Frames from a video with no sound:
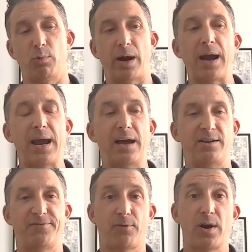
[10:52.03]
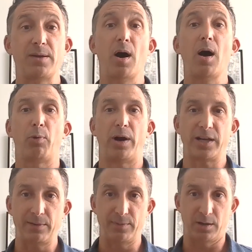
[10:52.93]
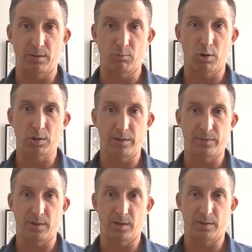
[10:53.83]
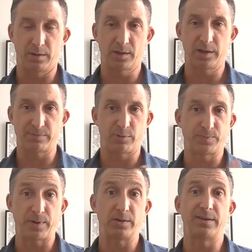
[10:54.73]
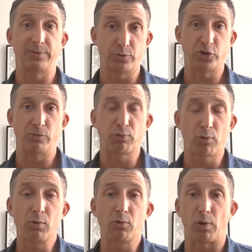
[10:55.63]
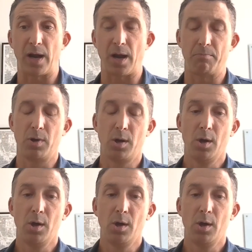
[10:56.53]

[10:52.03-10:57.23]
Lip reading: what I had to frame up when I came into work on the customer experience evolution program,